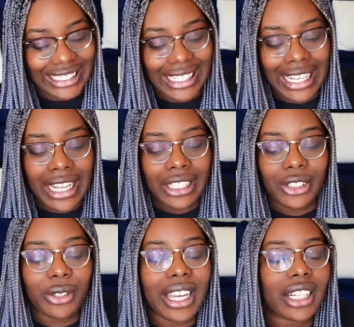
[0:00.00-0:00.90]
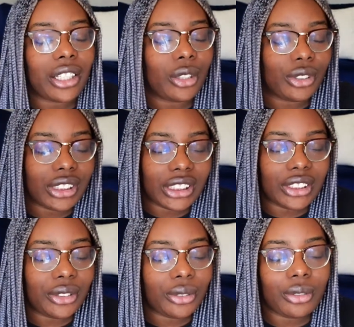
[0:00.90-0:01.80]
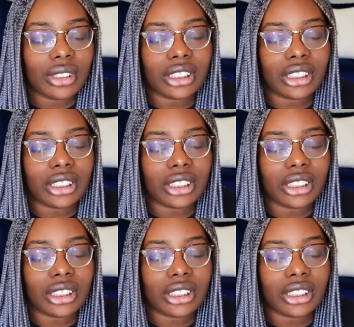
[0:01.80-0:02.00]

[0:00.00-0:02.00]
Like, they'll get close to you